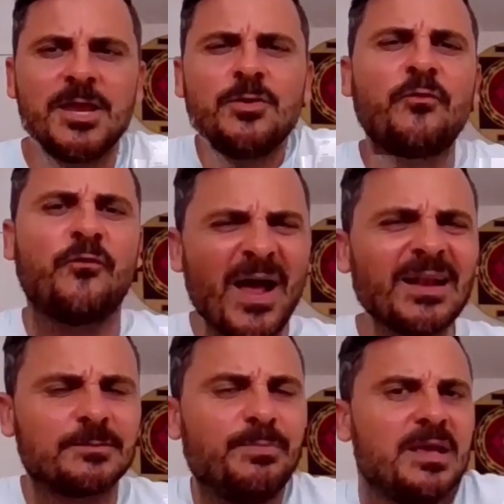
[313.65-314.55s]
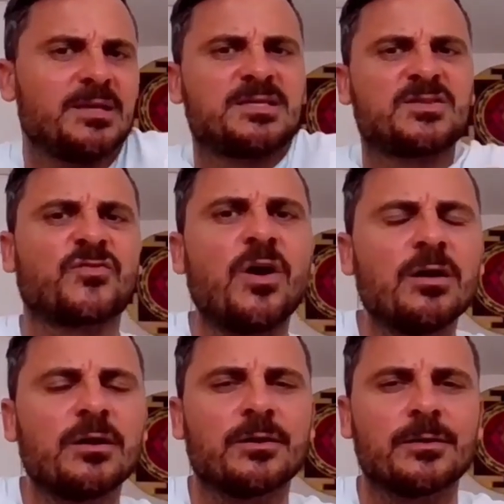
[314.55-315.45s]
And you felt being
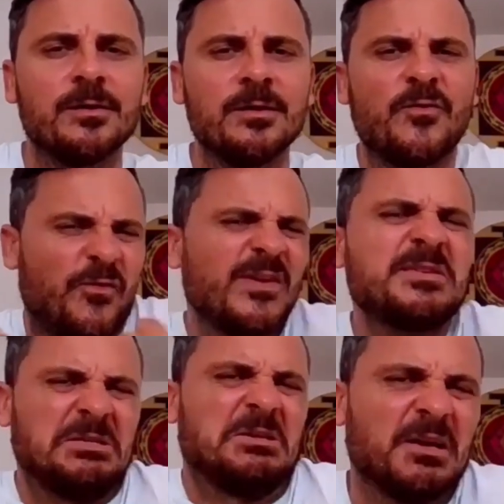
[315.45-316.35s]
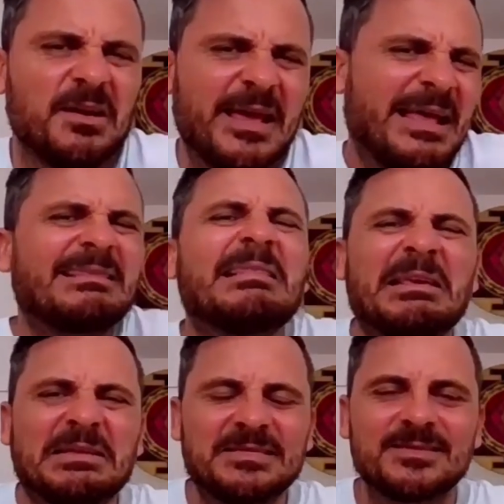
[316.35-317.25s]
stronger physically at
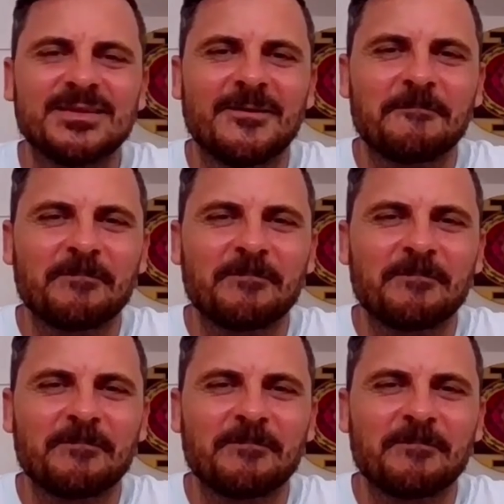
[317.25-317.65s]
least.